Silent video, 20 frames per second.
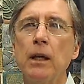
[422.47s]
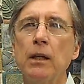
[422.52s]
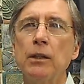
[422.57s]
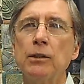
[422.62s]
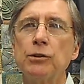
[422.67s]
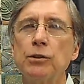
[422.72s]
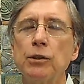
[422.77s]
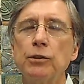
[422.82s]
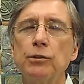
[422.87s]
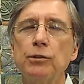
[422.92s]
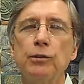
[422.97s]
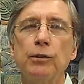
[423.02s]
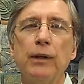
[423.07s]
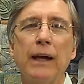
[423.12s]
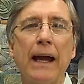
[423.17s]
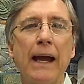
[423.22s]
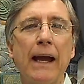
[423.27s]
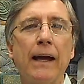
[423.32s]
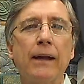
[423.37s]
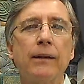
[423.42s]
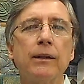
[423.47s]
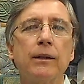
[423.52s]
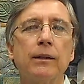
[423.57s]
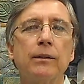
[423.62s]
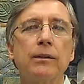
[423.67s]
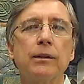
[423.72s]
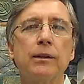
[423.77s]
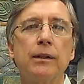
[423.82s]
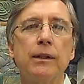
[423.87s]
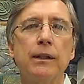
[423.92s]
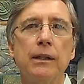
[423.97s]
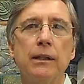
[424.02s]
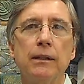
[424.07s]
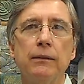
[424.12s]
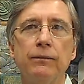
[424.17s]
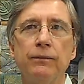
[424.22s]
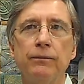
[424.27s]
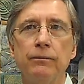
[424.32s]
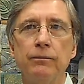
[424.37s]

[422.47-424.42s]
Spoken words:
Should you add the